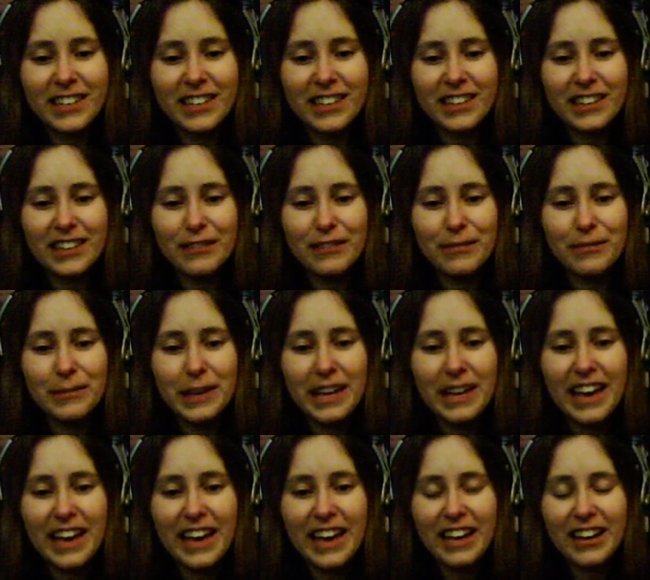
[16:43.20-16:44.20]
leave
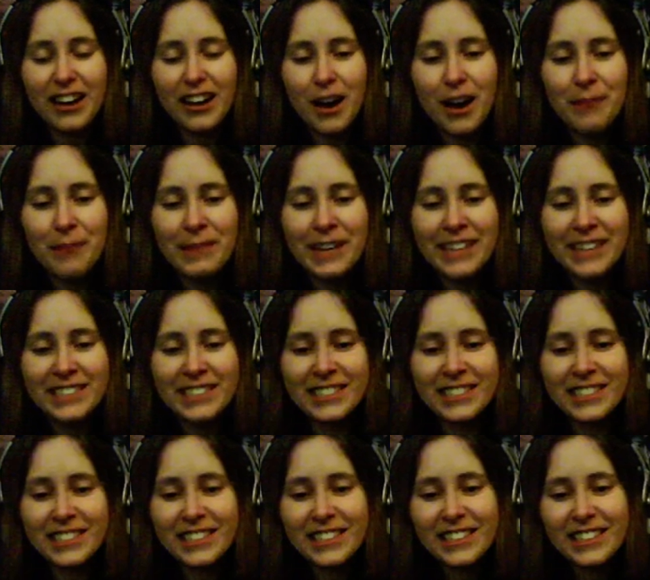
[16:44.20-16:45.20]
me a
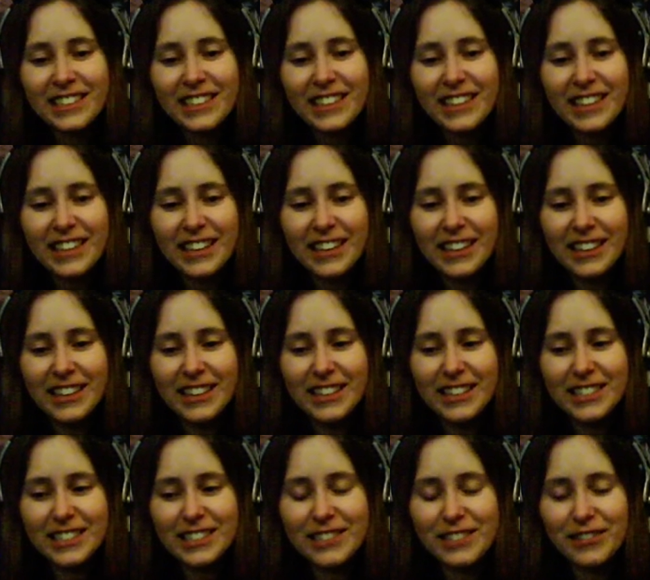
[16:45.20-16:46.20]
comment in
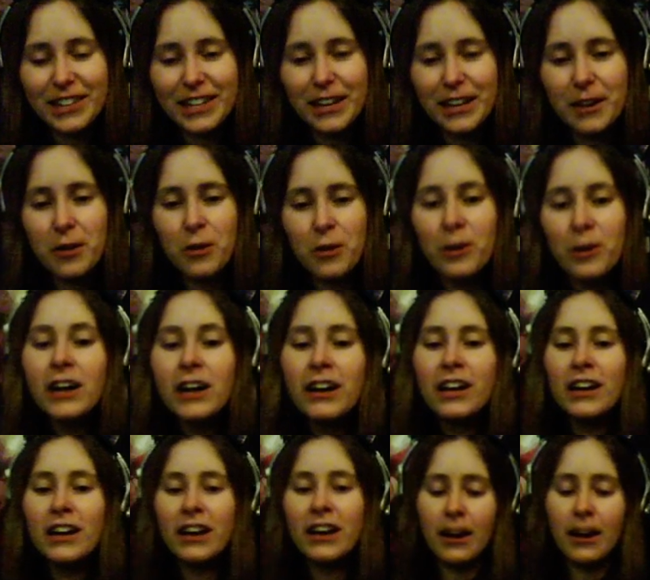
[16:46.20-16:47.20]
this video.
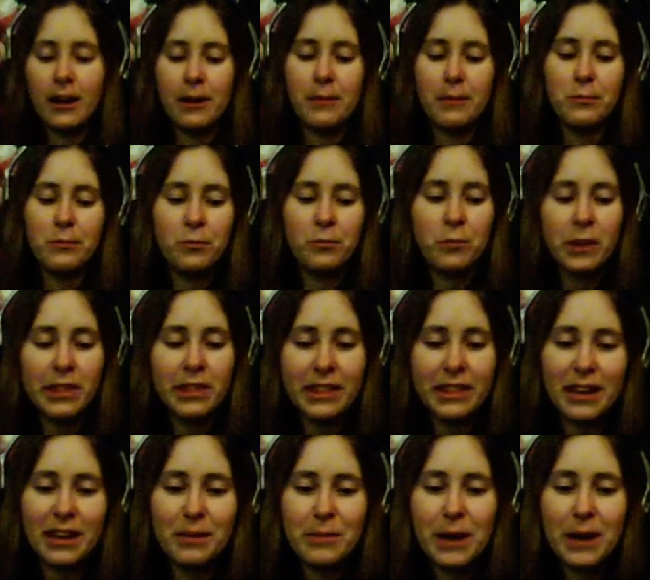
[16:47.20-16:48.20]
Um, one
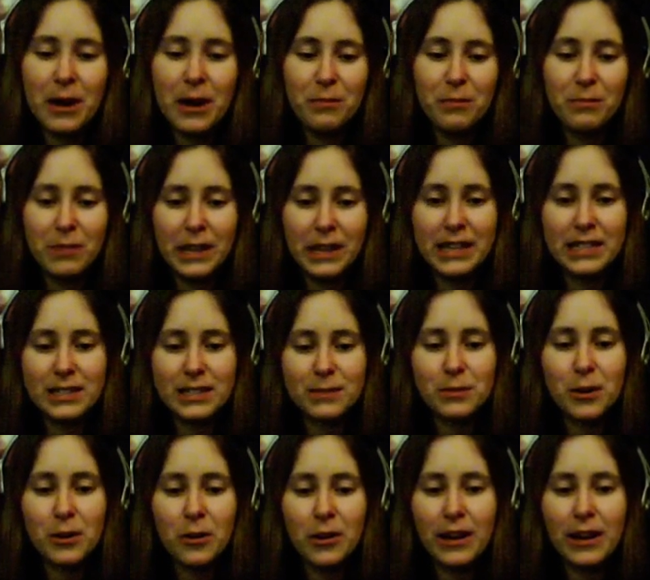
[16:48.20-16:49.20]
thing about Blayton's
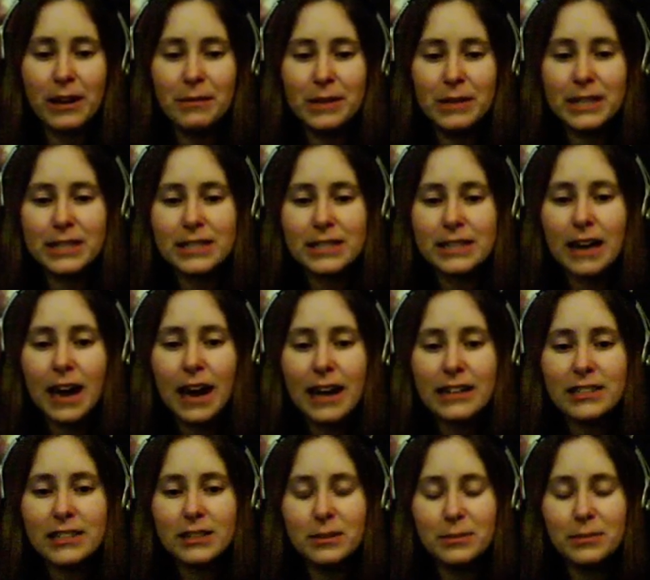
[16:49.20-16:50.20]
program, it's
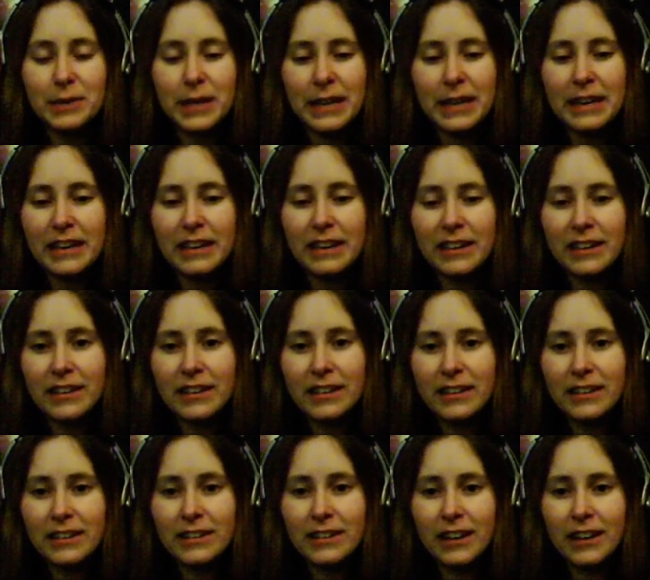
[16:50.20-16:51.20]
got to be
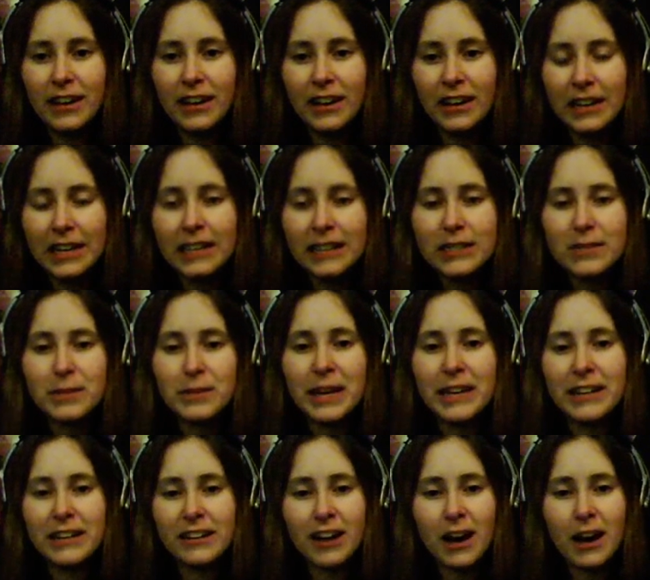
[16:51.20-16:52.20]
an
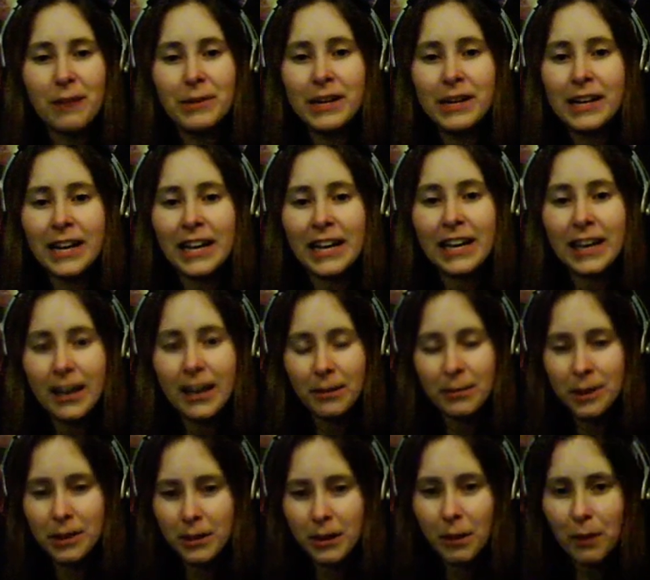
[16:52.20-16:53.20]
independent comment. It can't
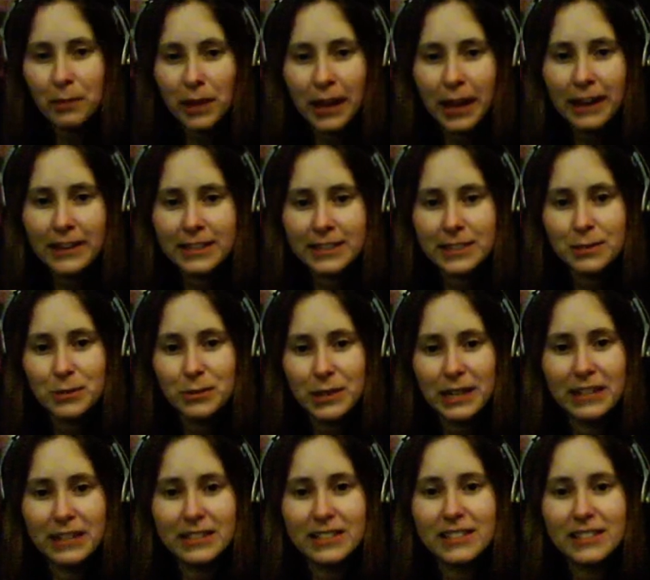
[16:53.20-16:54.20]
be a reply to someone
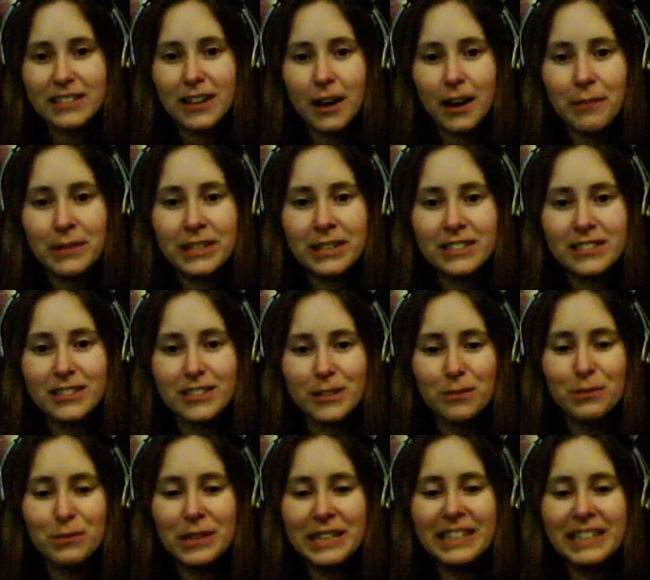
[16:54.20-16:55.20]
else's comment. So
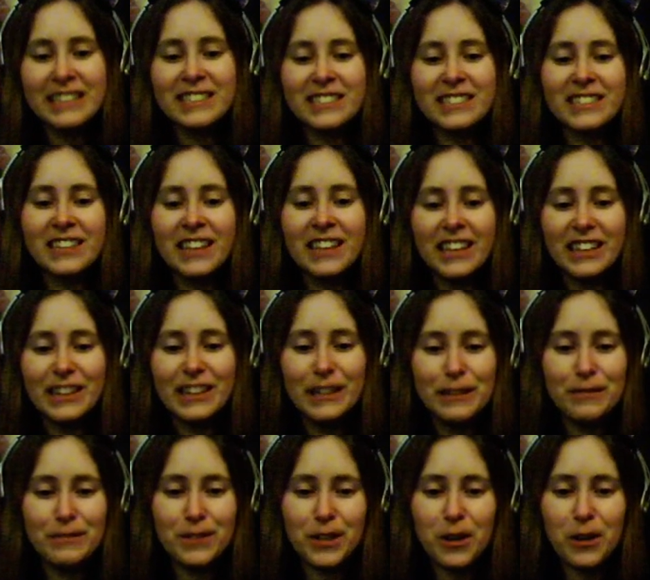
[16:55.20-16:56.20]
please
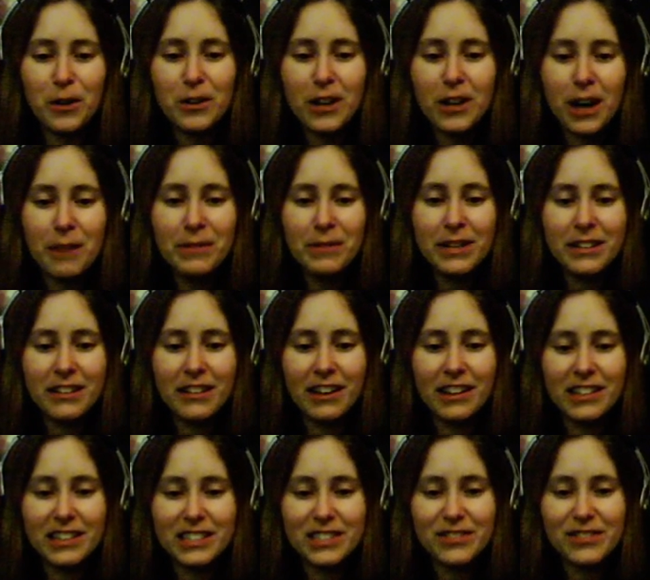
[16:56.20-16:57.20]
leave your own comment
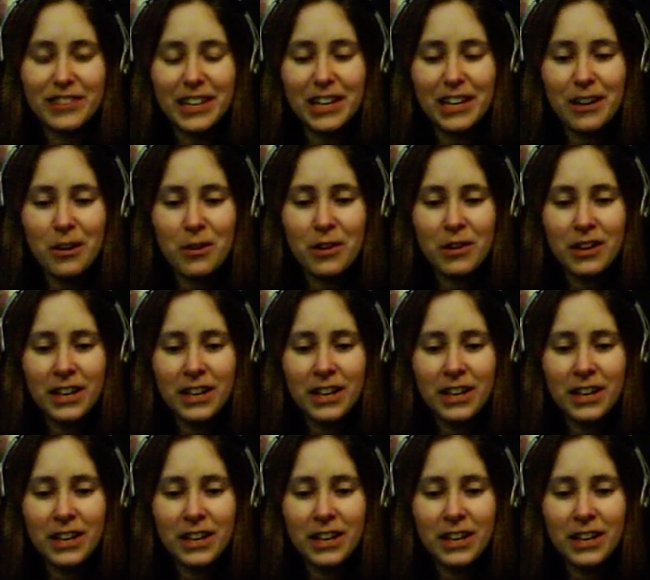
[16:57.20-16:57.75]
on this video.